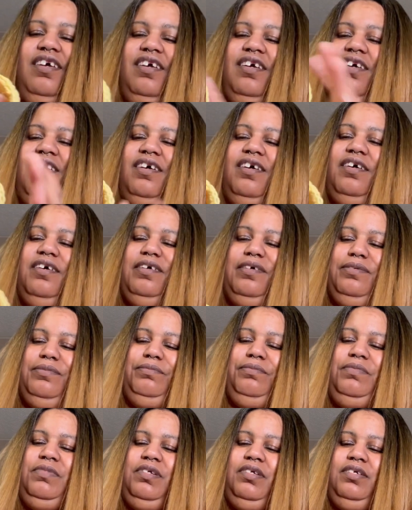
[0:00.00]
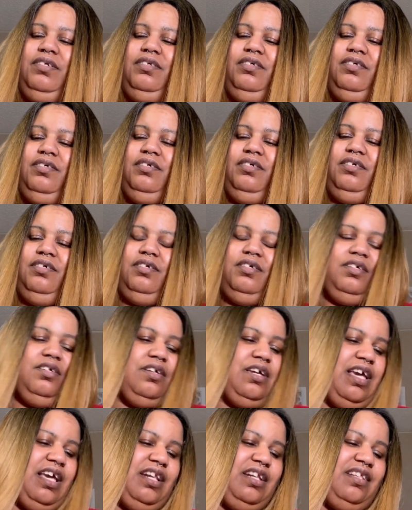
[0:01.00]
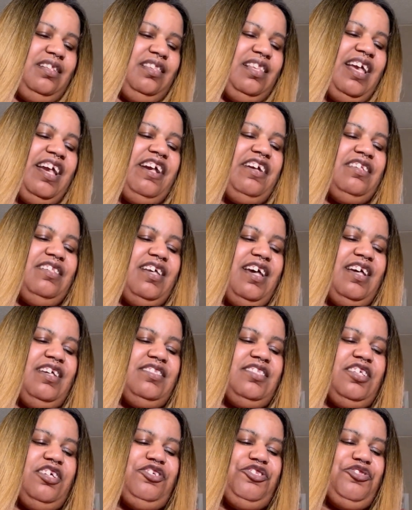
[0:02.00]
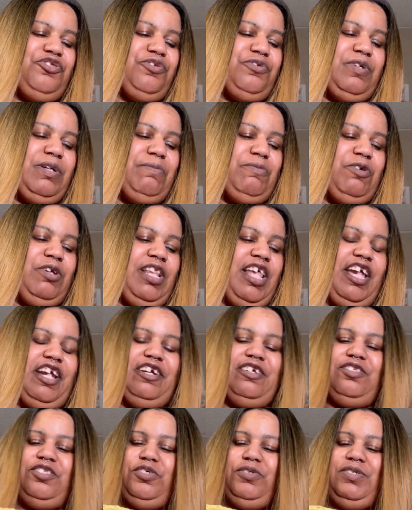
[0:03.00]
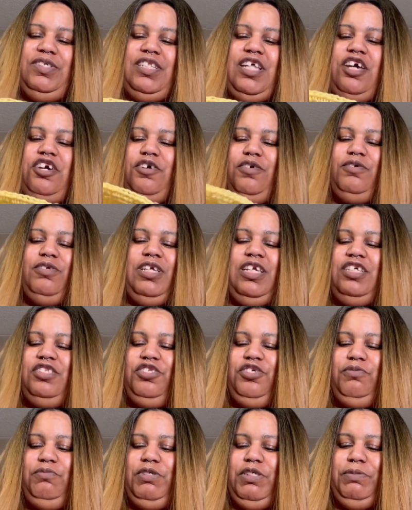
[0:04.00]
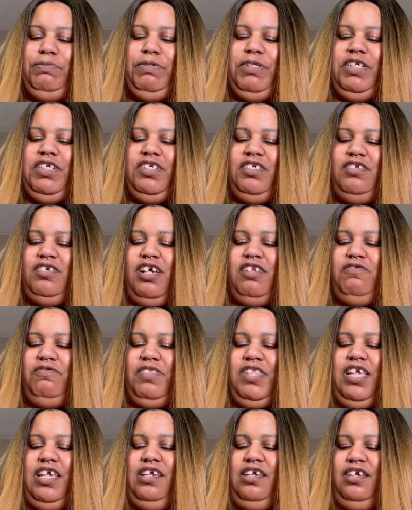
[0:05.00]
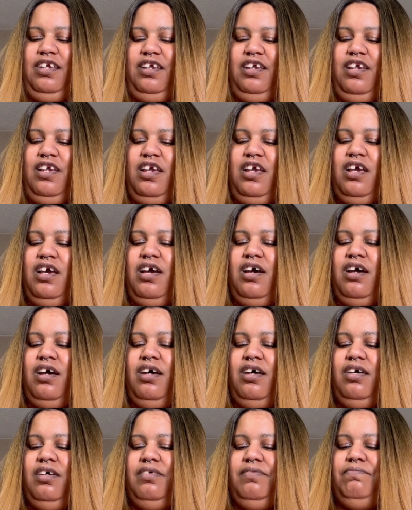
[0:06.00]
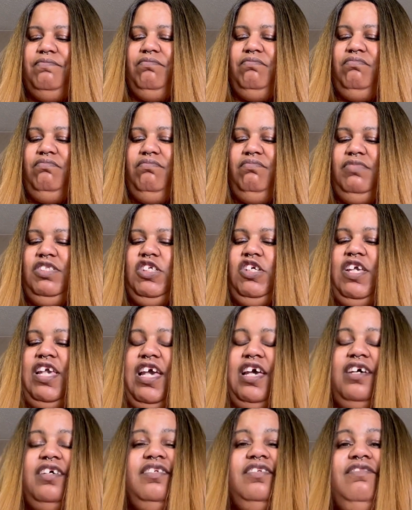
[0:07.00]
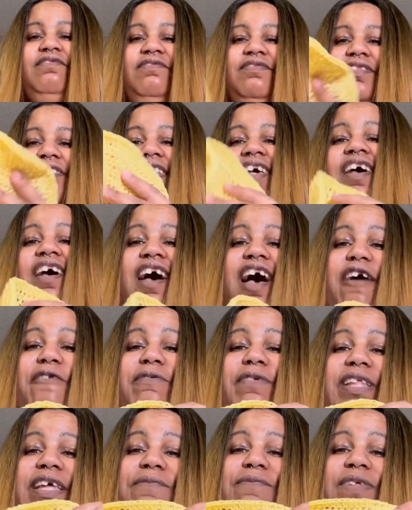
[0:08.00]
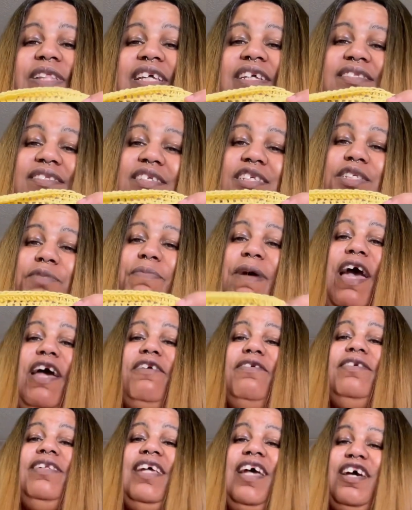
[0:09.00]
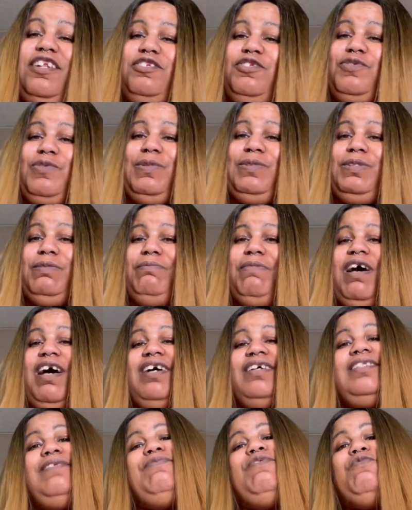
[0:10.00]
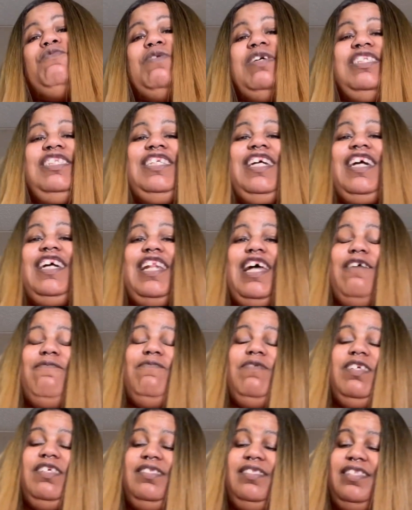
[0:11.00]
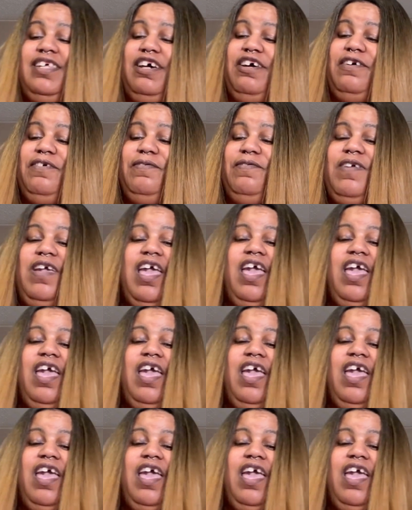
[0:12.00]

And it's like three more layers, so it's not gonna get too much bigger, I don't think. So yeah, I will leave a link to this pattern down in the description box if you want to check it out for yourself.